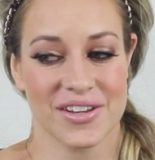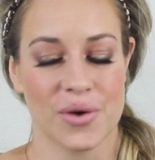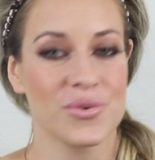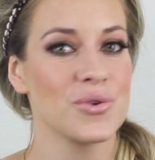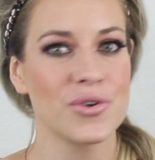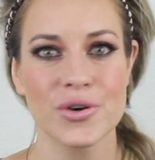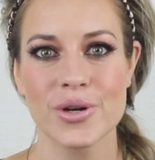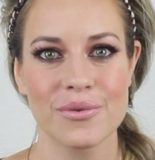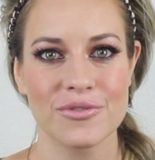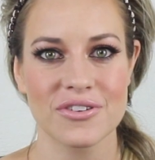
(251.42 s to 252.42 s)
You know, you could
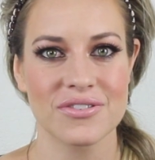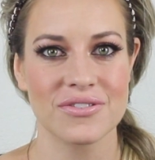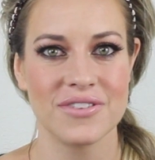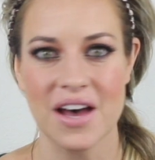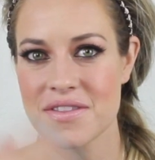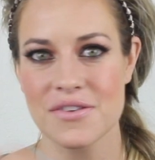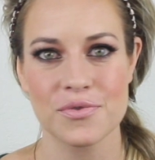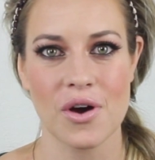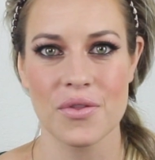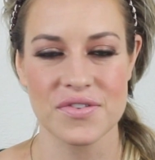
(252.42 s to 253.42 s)
have just done this
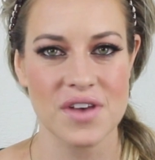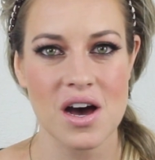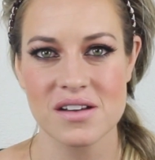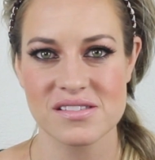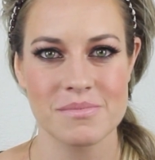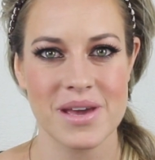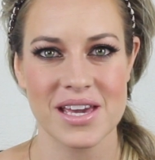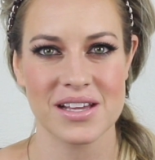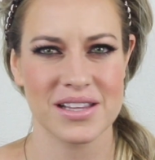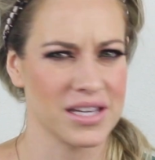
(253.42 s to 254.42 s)
for all the songs and
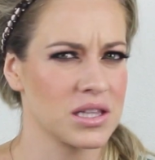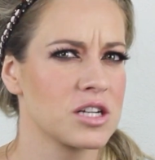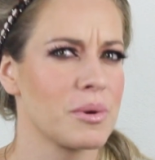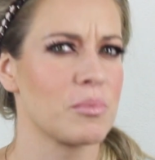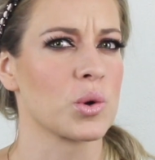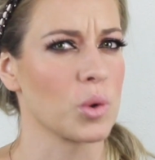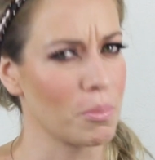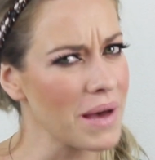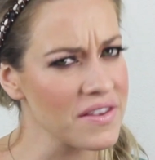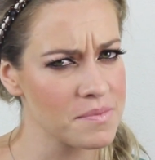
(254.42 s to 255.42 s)
make it like a little bit more
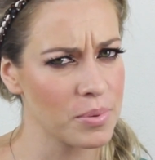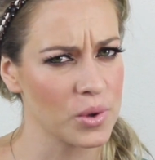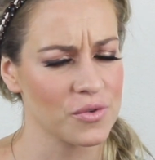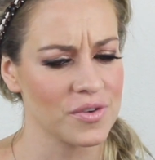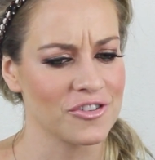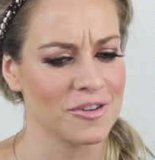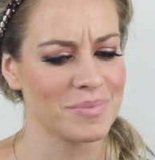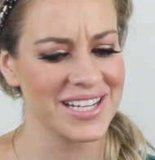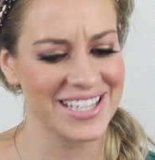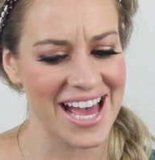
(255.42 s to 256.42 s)
robust bonus feature,
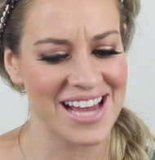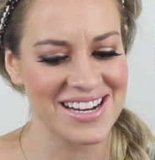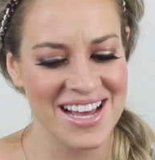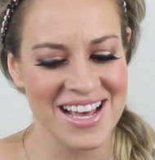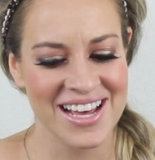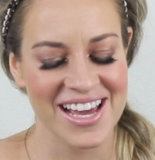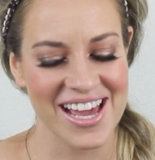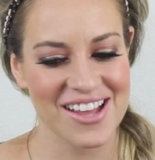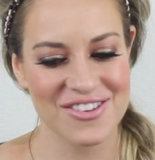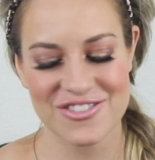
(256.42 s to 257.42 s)
but again,
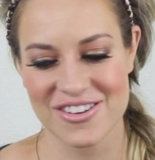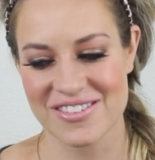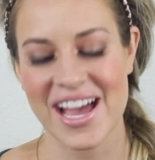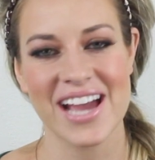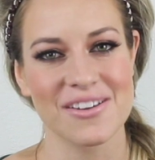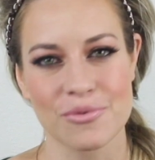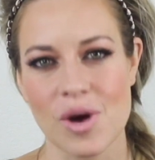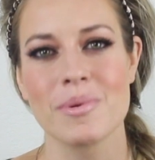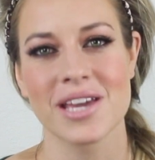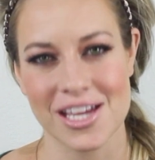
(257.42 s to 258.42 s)
it's just kind of
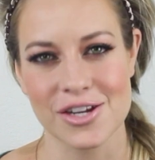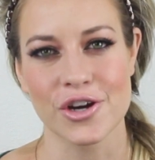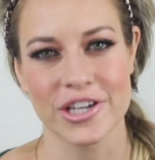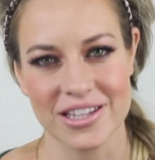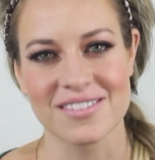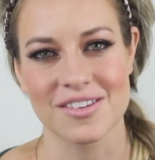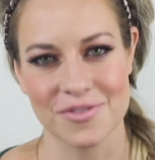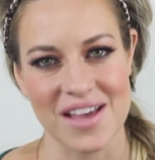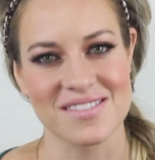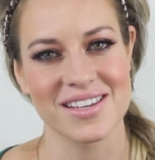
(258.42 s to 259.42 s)
rubbing it in Hercules'
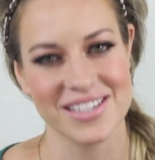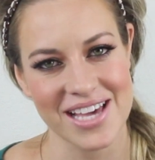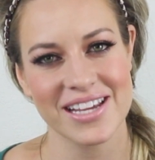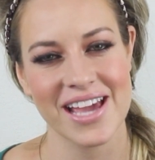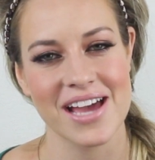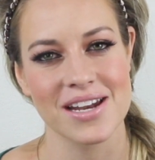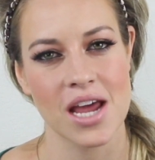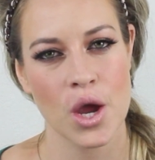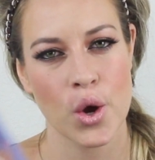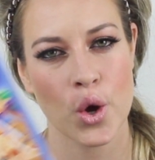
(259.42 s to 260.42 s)
face yet again.